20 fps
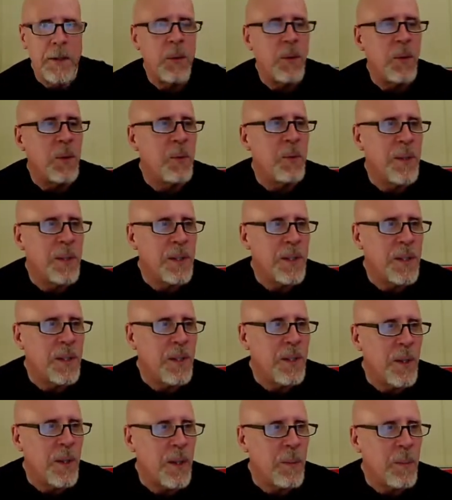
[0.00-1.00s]
we wanted to
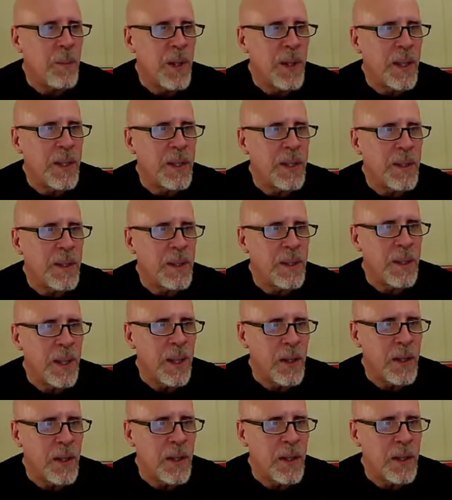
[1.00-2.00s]
talk about in this
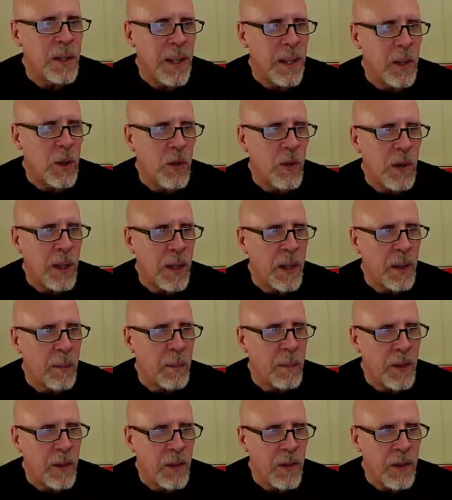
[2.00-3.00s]
section is LCM.
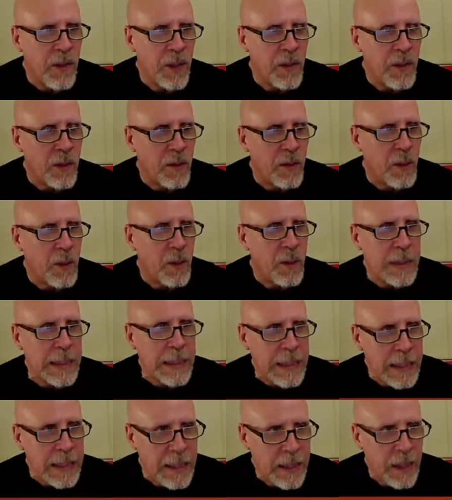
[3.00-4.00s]
That stands for
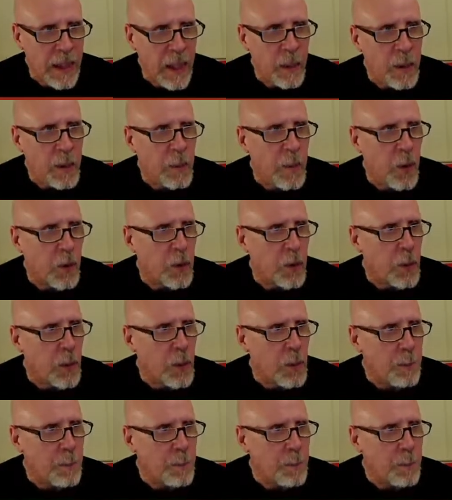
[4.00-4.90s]
least common multiple.